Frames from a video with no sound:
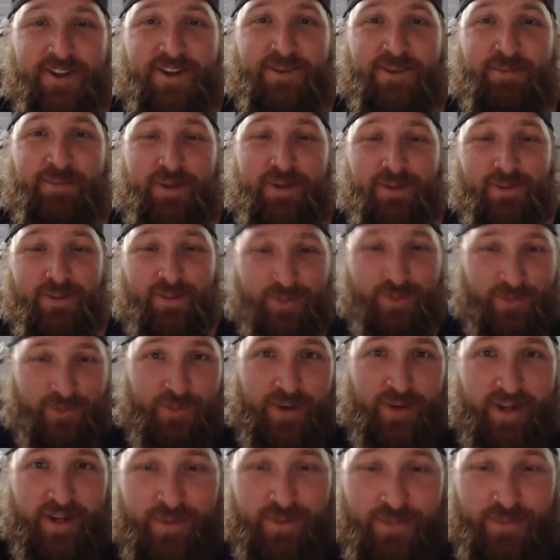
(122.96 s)
you people what
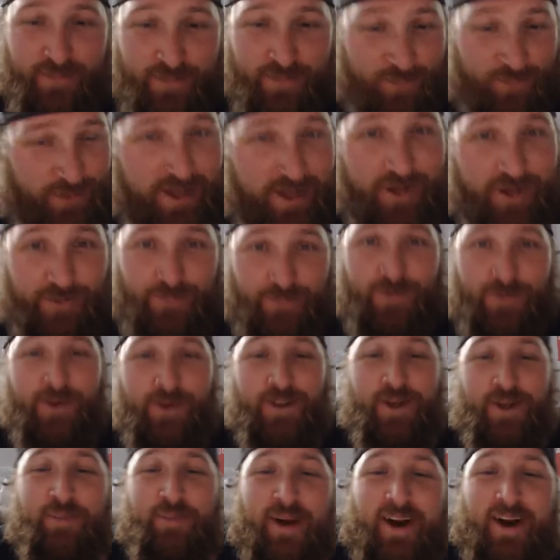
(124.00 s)
winning is
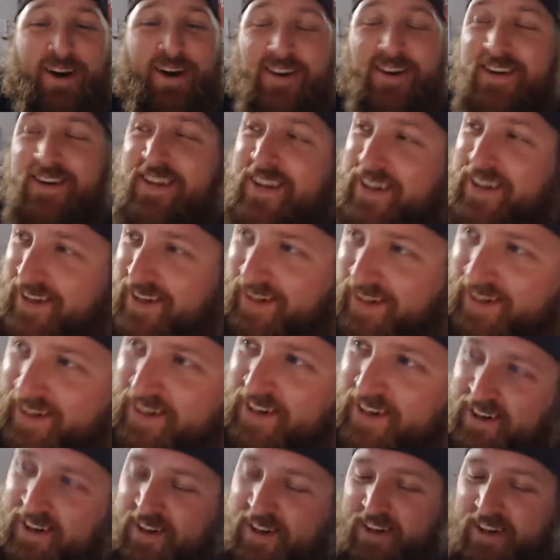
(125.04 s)
really about.
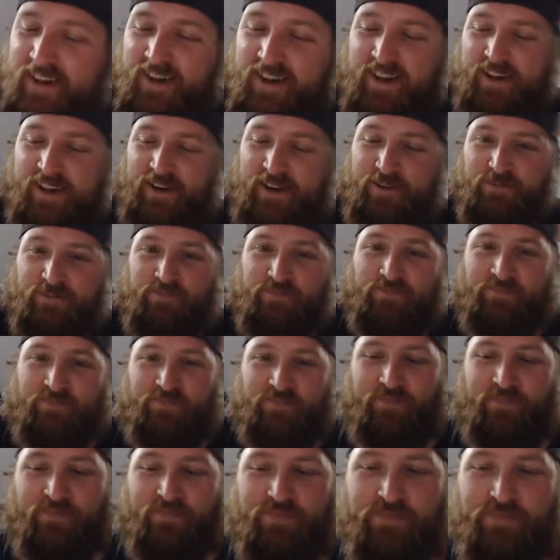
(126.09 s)
Um,
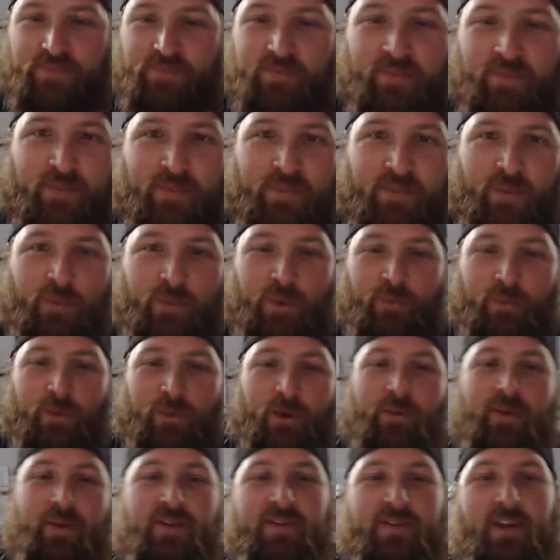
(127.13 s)
we
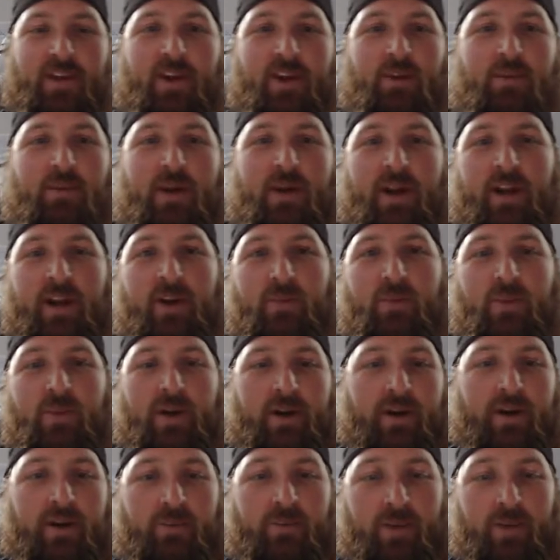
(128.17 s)
will be celebrating on
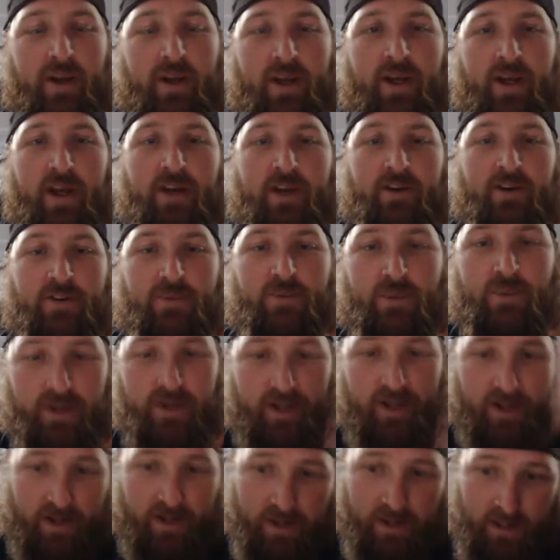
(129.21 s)
winner, Winning Acres one
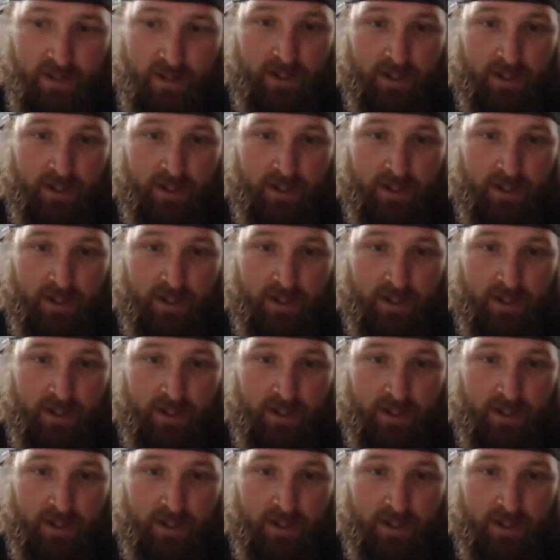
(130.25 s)
day.